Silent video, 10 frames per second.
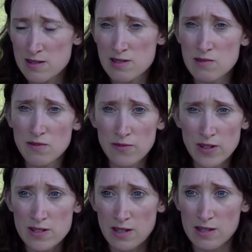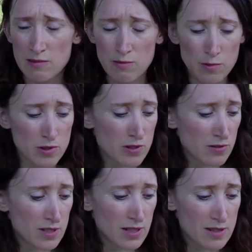the silver fittings that were put
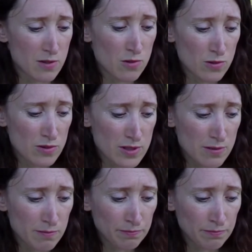onto these horns.